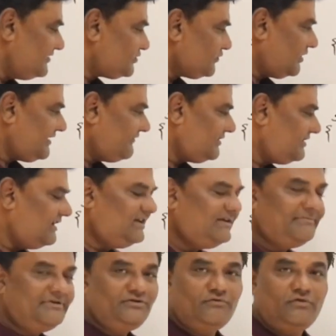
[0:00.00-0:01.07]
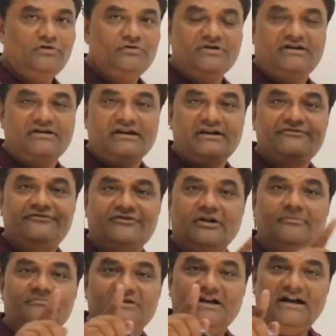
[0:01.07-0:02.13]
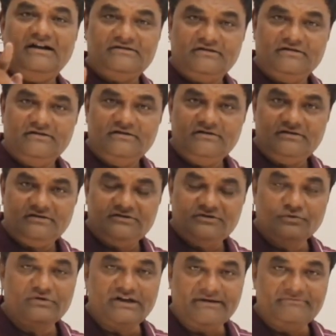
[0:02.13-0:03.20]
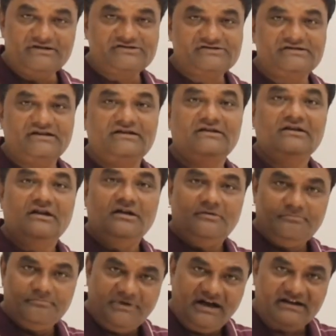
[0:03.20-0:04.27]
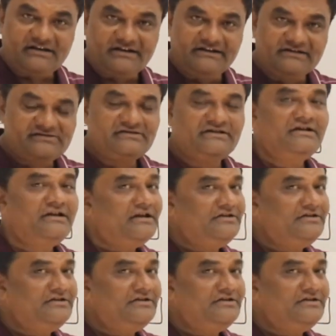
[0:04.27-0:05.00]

So whatever the element you want to retrieve from that two-dimensional matrix,